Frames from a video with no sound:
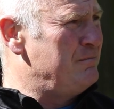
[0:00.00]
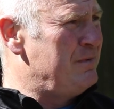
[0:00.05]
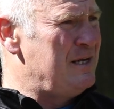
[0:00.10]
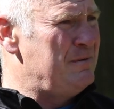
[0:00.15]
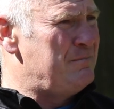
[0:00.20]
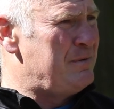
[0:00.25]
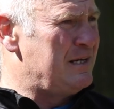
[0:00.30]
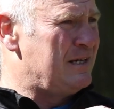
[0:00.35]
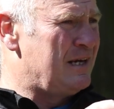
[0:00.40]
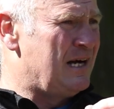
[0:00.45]

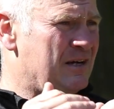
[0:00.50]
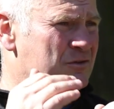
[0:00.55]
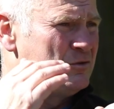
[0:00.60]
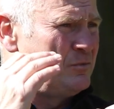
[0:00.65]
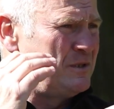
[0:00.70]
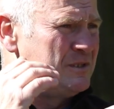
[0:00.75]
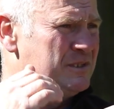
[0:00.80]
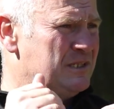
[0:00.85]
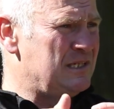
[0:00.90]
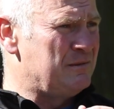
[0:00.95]
me being high up
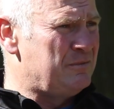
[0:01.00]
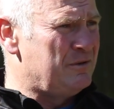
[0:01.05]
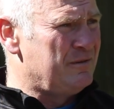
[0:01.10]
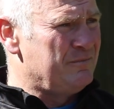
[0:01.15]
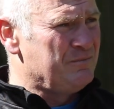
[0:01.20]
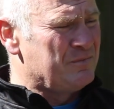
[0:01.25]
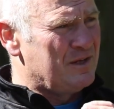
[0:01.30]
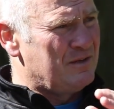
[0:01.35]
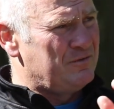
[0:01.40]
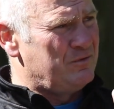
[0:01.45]
the table.
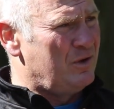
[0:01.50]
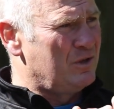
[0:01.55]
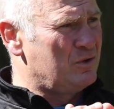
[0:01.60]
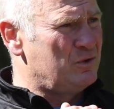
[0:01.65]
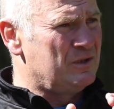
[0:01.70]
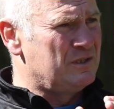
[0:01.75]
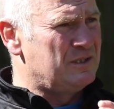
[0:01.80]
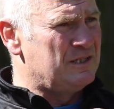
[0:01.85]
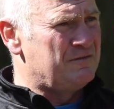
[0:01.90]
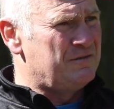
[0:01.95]
I thought I'd
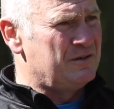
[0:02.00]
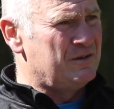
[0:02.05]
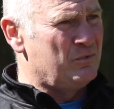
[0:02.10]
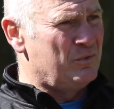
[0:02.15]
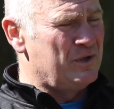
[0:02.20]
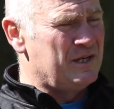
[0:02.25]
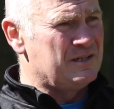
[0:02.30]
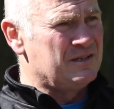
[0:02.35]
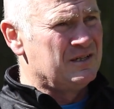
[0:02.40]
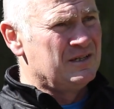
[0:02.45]
go a different
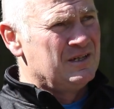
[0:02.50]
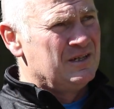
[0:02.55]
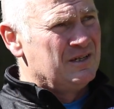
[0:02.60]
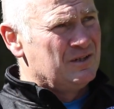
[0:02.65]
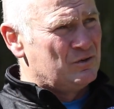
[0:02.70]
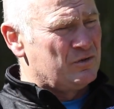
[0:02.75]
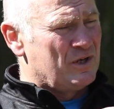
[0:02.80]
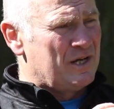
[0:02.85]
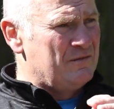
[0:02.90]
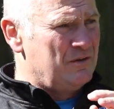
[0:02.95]
way and
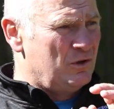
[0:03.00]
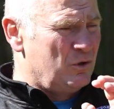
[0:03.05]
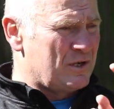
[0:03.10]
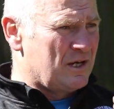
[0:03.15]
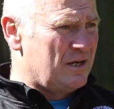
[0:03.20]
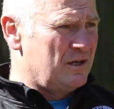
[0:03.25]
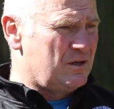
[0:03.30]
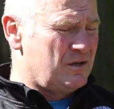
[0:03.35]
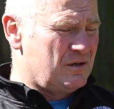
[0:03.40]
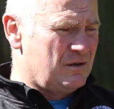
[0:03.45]
try to have a look
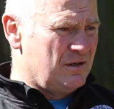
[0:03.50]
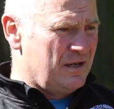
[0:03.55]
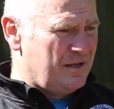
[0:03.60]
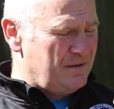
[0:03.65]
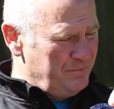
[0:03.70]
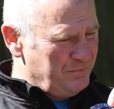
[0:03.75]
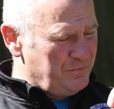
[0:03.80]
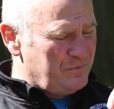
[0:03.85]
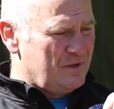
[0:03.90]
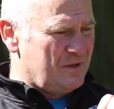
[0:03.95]
at
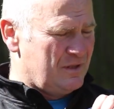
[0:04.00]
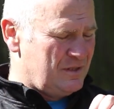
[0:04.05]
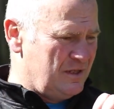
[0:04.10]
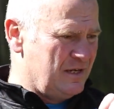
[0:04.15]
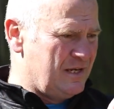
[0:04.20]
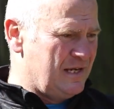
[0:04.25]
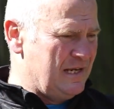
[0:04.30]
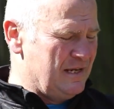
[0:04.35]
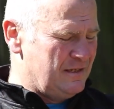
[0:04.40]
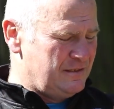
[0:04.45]

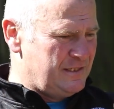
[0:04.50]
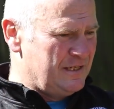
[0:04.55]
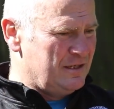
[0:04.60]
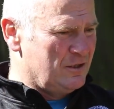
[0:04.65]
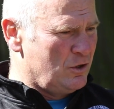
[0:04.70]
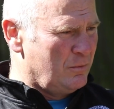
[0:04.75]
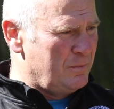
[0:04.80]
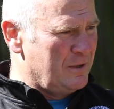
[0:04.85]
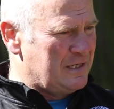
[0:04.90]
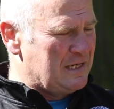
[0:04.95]
a
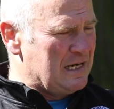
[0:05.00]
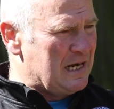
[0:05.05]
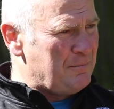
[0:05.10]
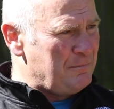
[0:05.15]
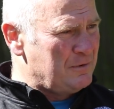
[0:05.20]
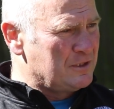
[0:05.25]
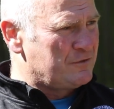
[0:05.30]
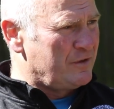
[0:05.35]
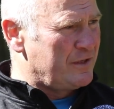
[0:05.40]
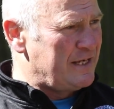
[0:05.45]
couple of
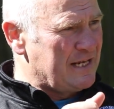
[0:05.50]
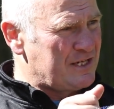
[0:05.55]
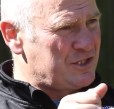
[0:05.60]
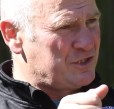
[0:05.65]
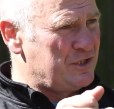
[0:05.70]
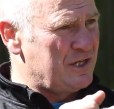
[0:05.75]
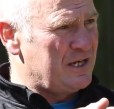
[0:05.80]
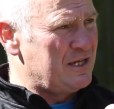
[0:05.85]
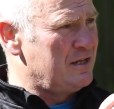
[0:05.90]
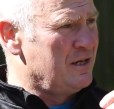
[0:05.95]
gambles for
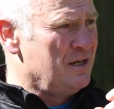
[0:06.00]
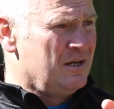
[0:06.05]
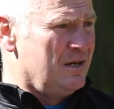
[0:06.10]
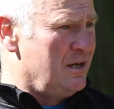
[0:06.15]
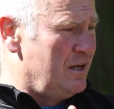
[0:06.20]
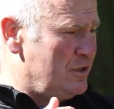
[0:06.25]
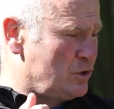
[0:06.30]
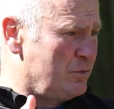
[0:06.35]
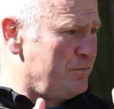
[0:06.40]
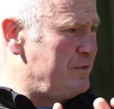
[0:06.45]
next year,
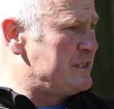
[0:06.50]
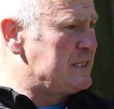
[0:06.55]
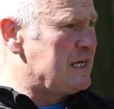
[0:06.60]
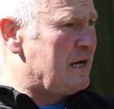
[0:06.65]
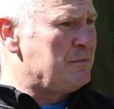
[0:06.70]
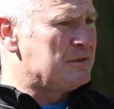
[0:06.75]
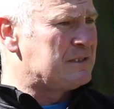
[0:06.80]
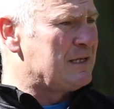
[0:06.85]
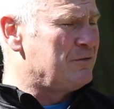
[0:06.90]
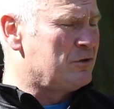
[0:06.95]
and some of these
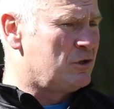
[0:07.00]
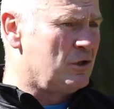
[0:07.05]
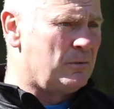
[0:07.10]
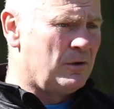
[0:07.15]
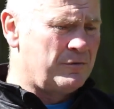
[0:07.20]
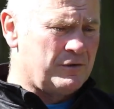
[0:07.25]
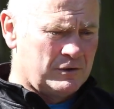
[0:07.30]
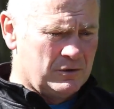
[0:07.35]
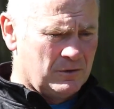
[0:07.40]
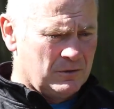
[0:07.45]
gambles haven't come
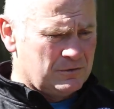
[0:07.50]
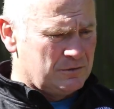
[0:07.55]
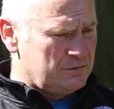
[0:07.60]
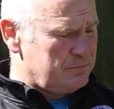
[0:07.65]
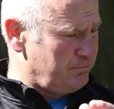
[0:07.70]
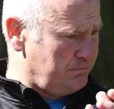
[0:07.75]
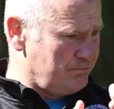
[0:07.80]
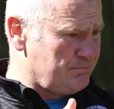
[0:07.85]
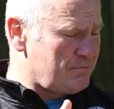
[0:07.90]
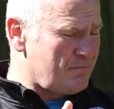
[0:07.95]
off, of course.
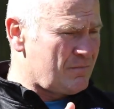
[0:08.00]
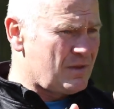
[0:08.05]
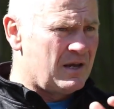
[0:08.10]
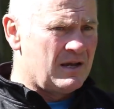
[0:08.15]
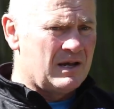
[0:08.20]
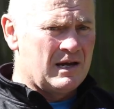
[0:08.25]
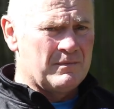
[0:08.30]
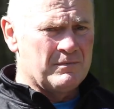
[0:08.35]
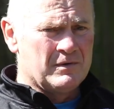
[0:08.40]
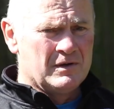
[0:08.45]

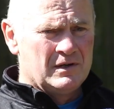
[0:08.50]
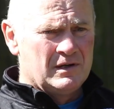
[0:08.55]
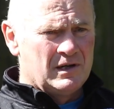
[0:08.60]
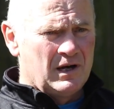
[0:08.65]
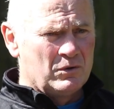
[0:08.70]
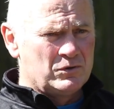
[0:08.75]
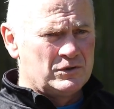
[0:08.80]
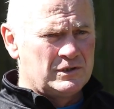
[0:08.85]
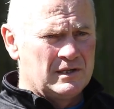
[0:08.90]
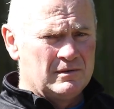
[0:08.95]
I
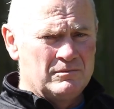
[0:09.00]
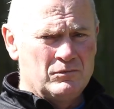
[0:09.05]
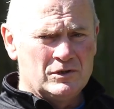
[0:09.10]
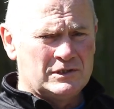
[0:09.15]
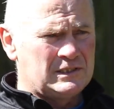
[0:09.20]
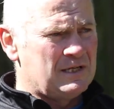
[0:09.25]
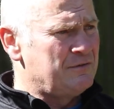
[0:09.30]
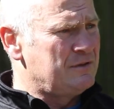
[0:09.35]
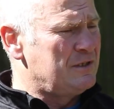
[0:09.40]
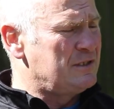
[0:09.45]
would say
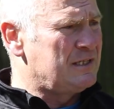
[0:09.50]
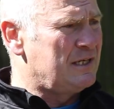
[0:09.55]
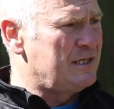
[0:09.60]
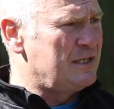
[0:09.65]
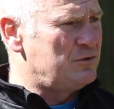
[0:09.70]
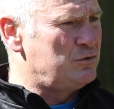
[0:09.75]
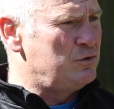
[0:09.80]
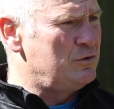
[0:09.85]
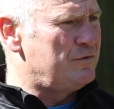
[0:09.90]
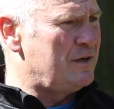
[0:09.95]
most haven't, to tell
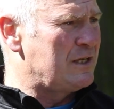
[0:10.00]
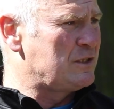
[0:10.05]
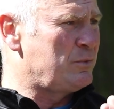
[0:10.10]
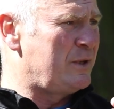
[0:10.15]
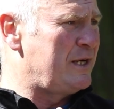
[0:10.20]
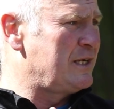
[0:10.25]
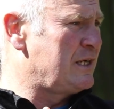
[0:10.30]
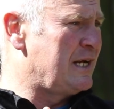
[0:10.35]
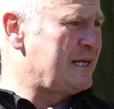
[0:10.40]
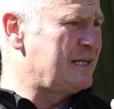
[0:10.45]
you the truth. That's
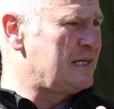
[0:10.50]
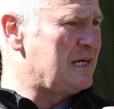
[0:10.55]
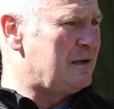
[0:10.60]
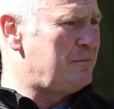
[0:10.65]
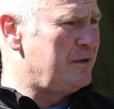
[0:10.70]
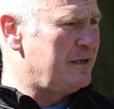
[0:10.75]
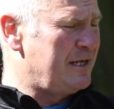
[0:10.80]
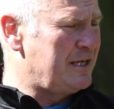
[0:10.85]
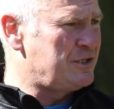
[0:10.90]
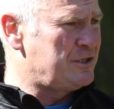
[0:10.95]
why I can't
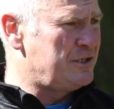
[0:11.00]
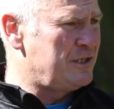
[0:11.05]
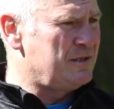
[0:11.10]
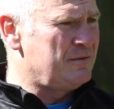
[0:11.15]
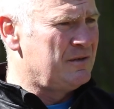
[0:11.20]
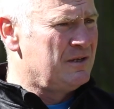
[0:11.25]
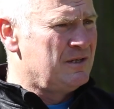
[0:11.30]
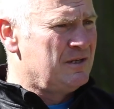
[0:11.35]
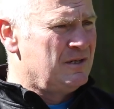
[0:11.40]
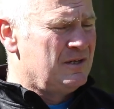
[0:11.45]
gamble next year.